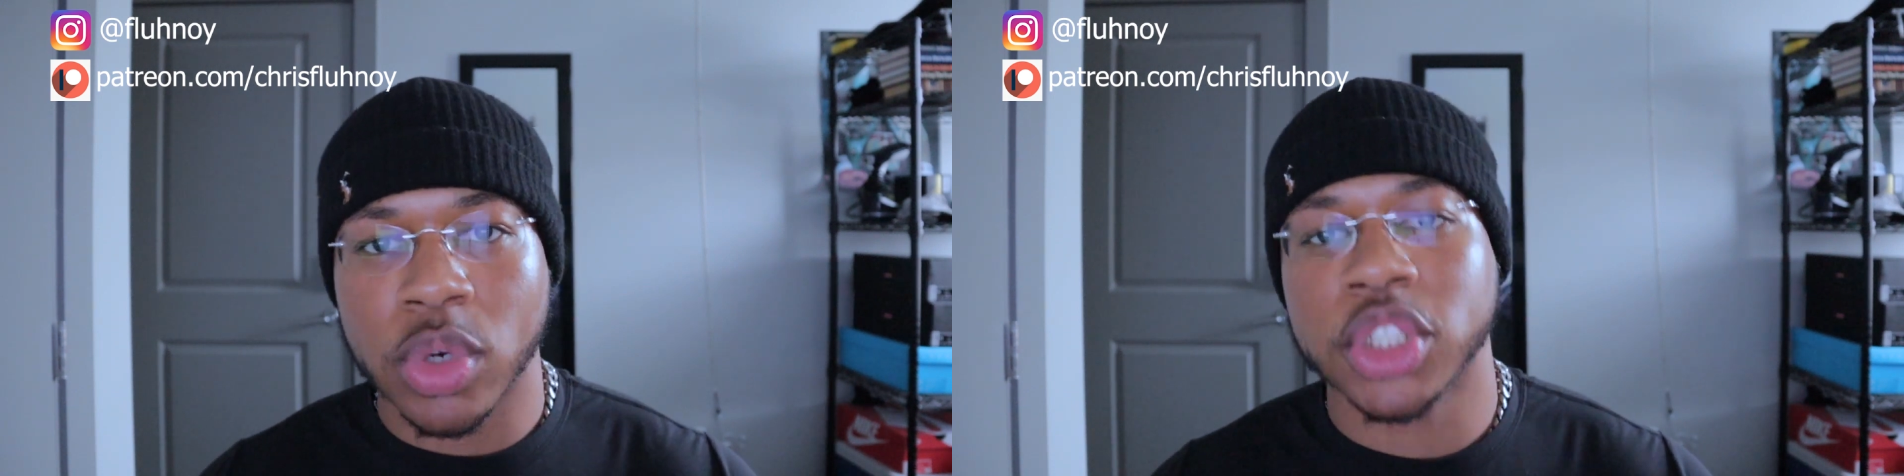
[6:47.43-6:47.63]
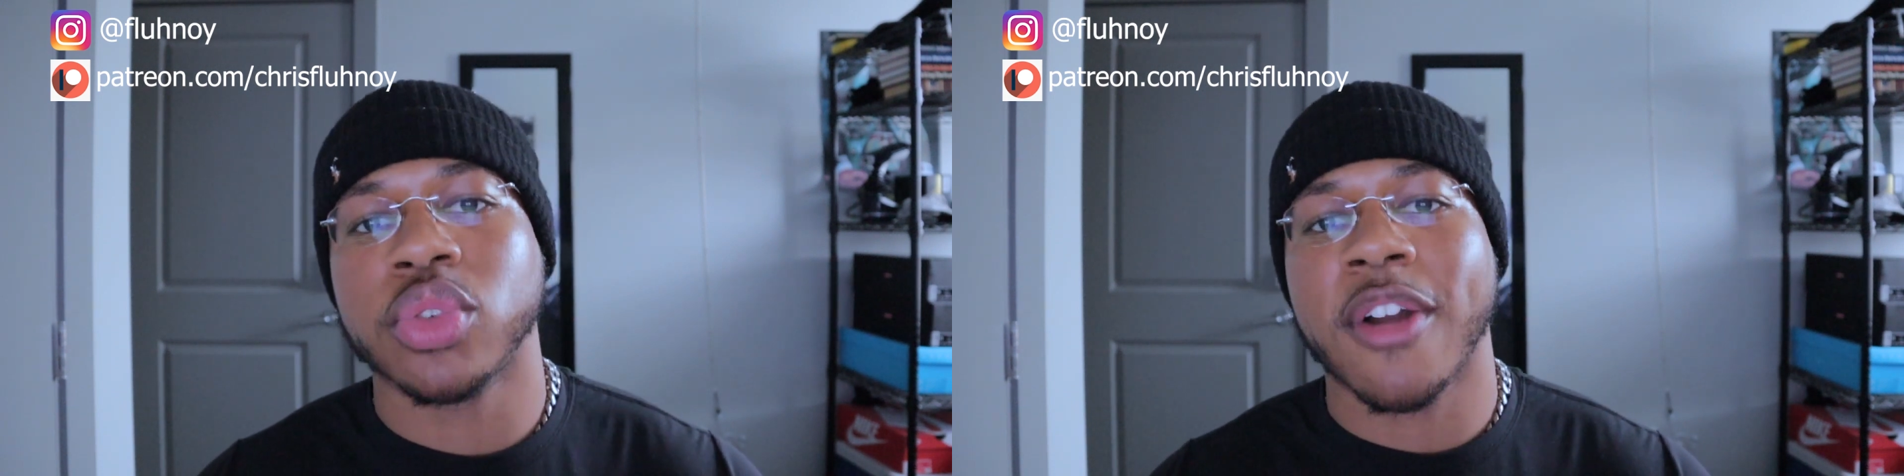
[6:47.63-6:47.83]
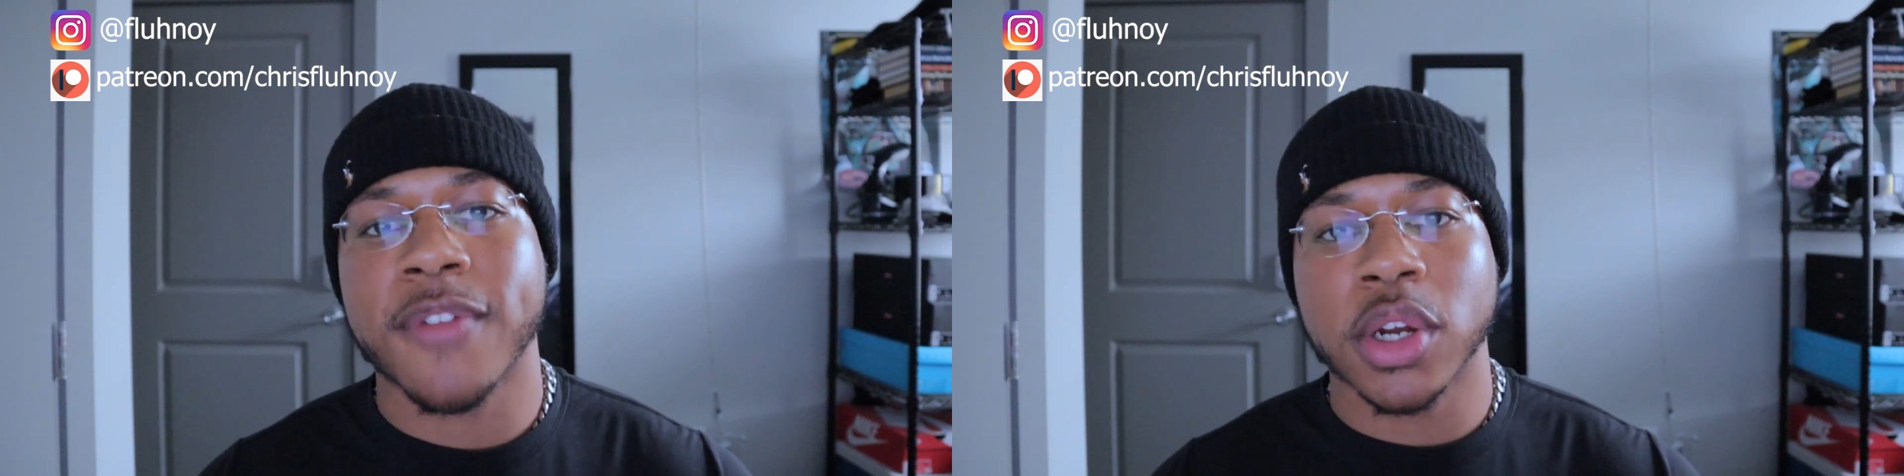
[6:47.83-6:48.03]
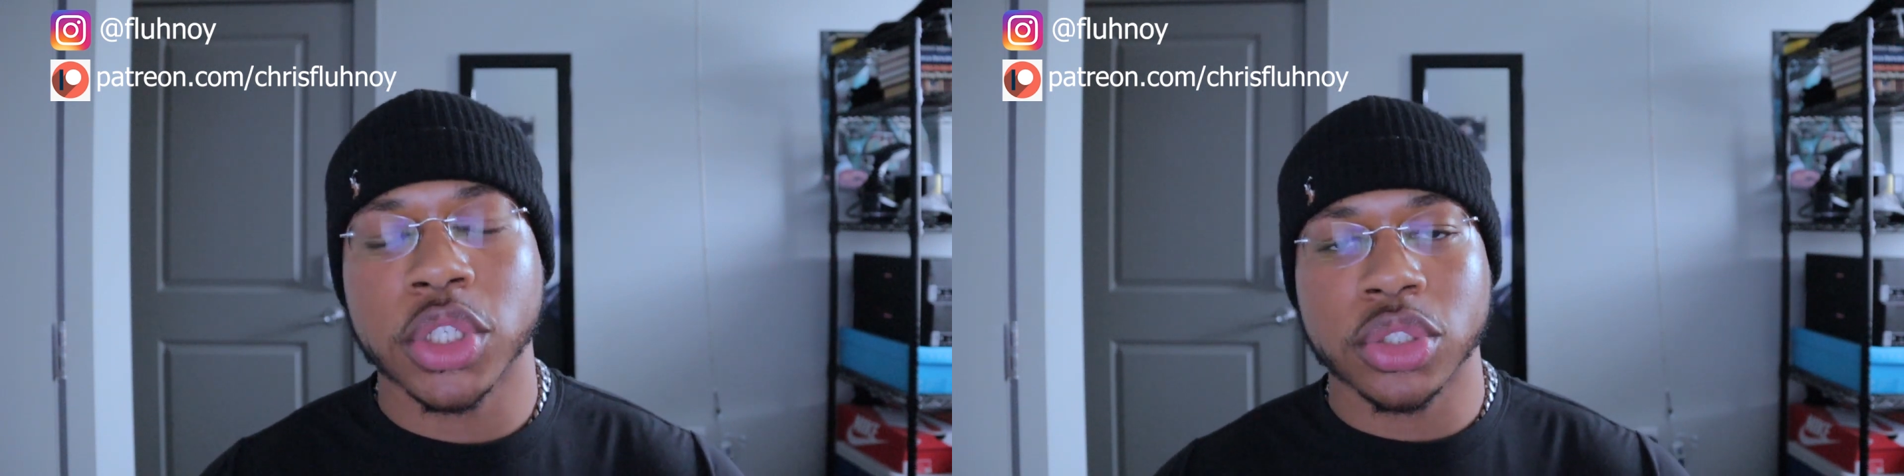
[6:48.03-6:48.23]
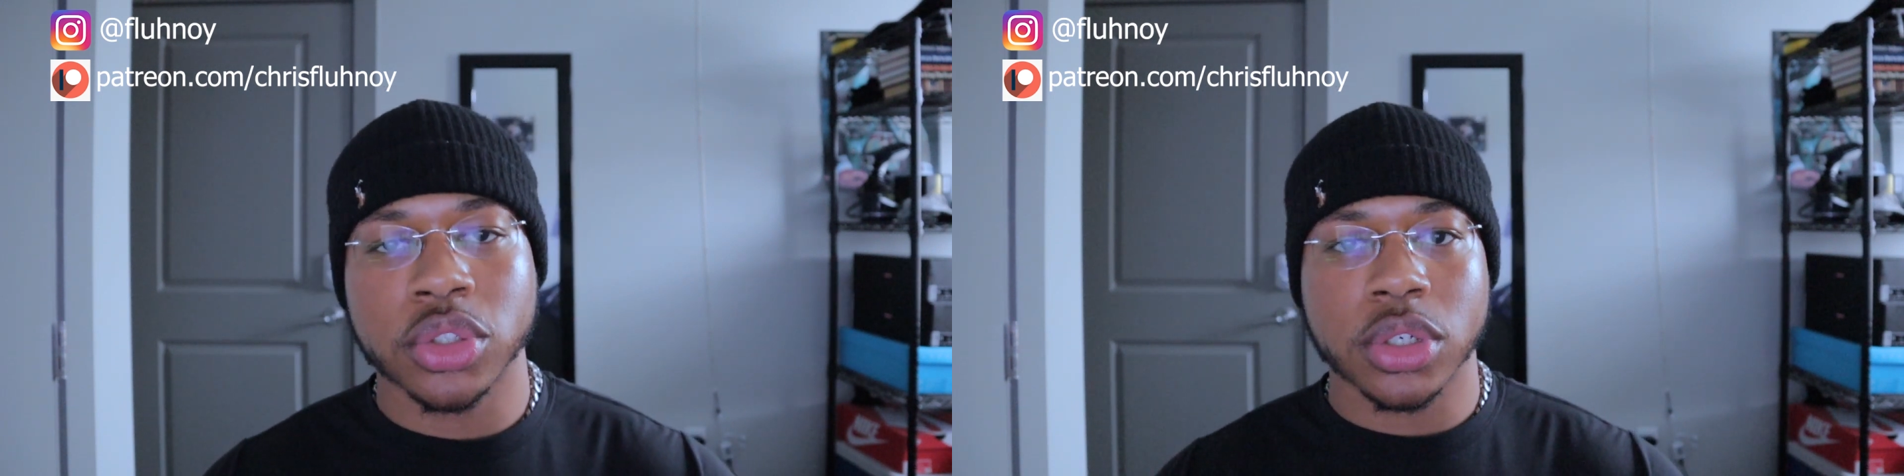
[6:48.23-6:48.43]
restaurant
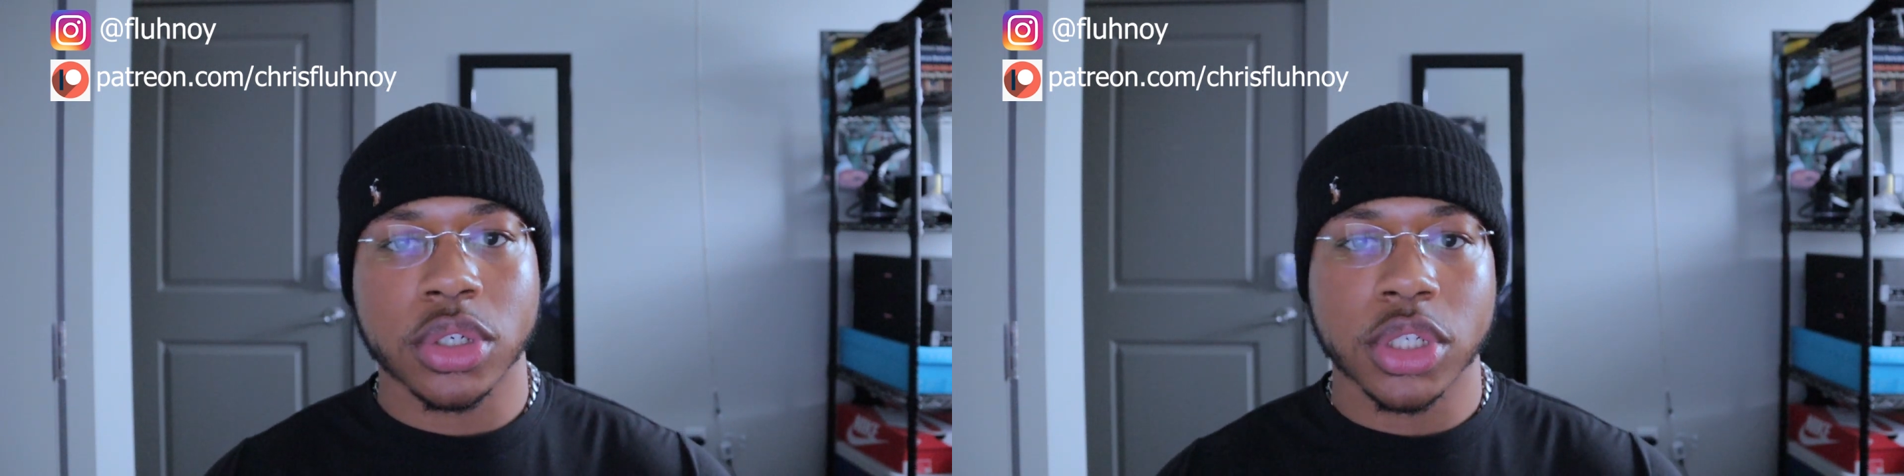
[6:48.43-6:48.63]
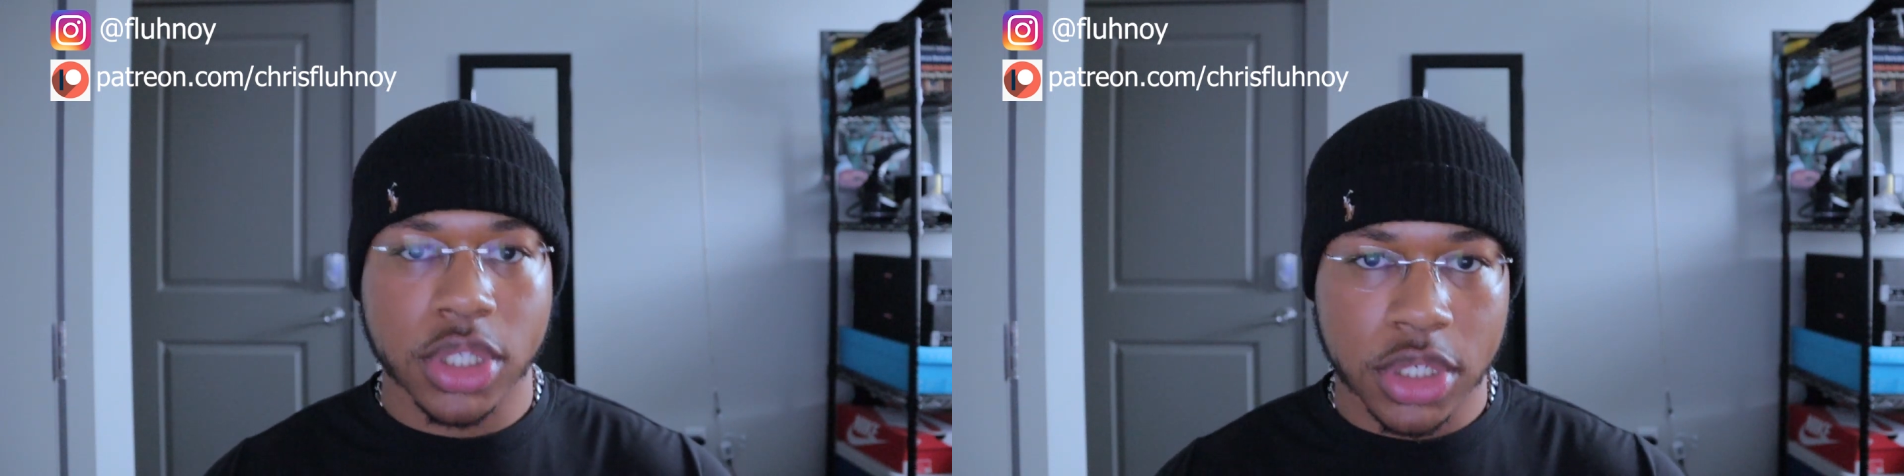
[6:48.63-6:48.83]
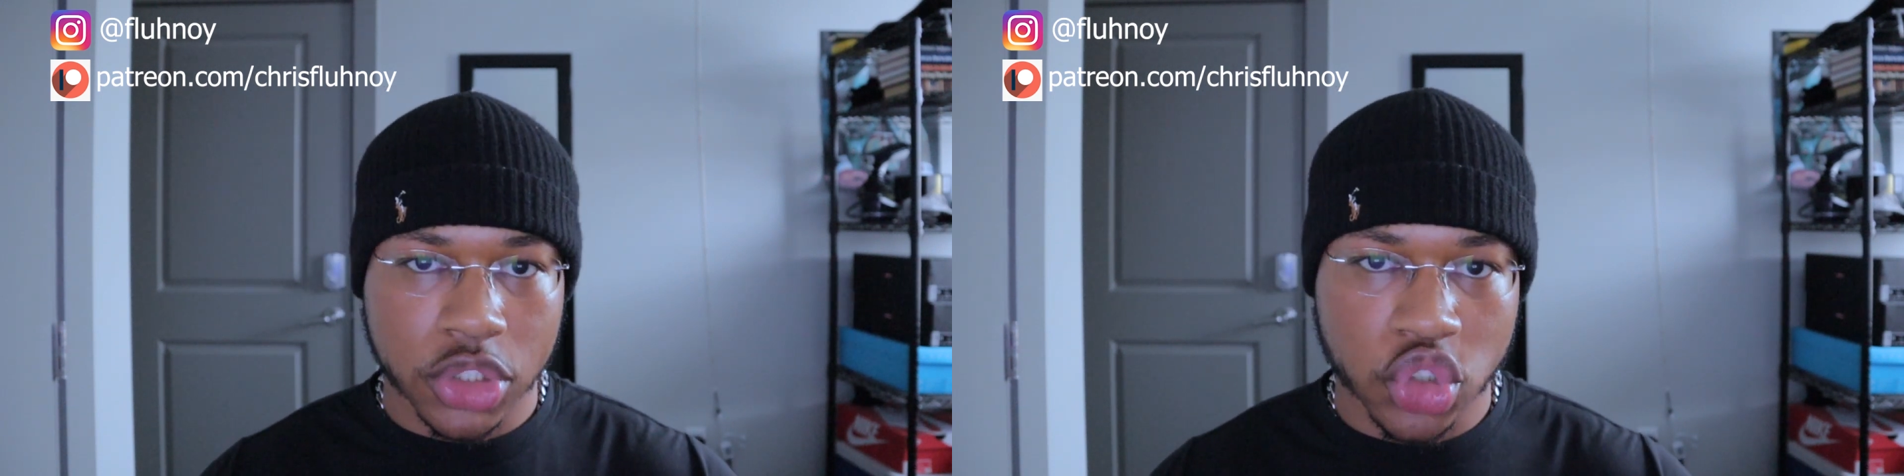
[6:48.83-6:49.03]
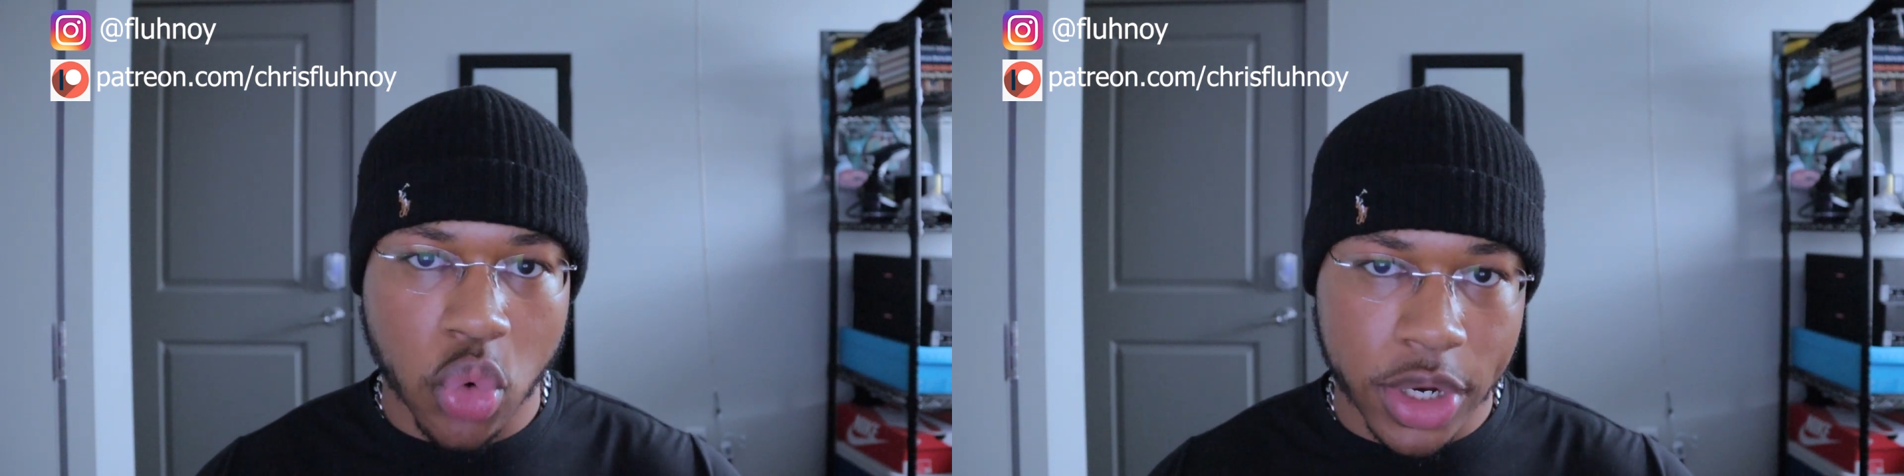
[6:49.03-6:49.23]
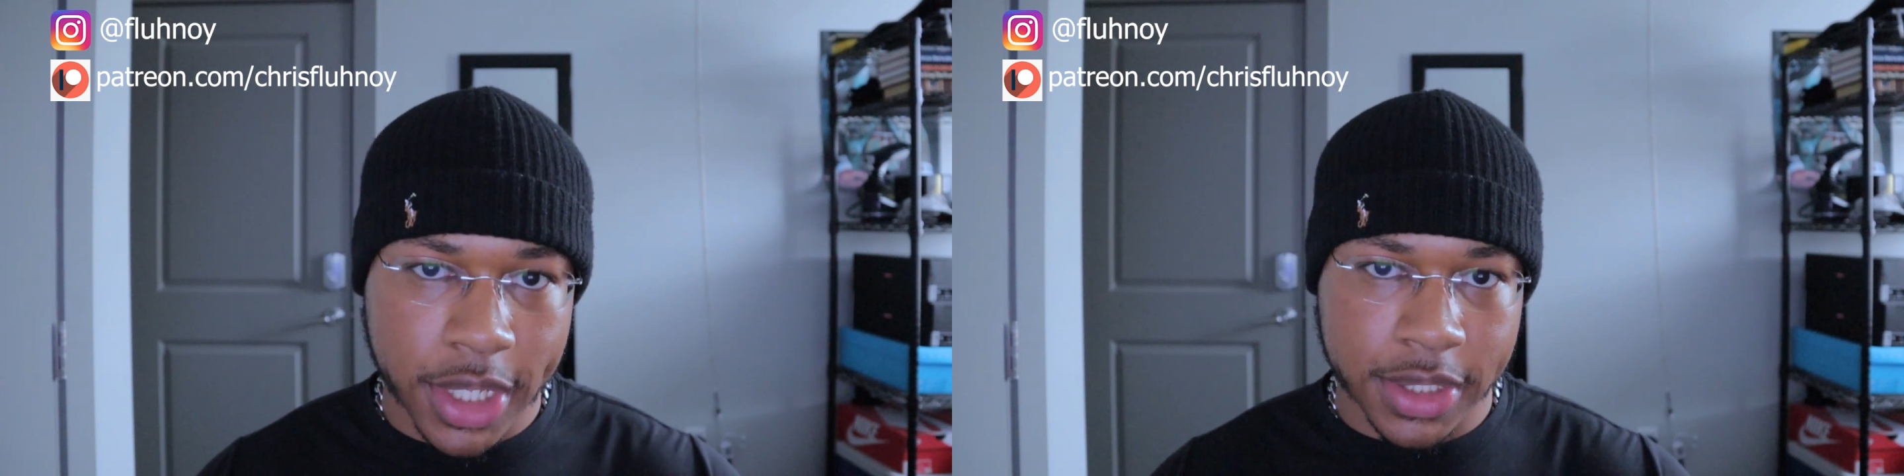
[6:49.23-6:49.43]
furniture
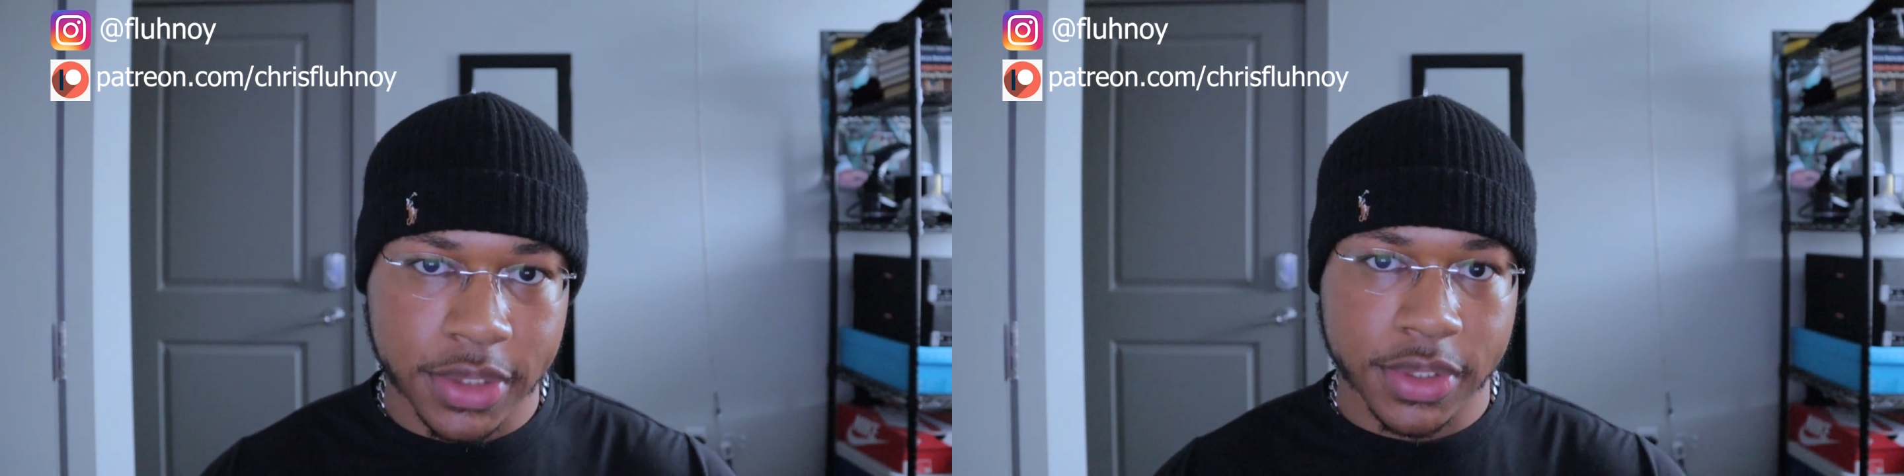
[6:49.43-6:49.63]
twerking.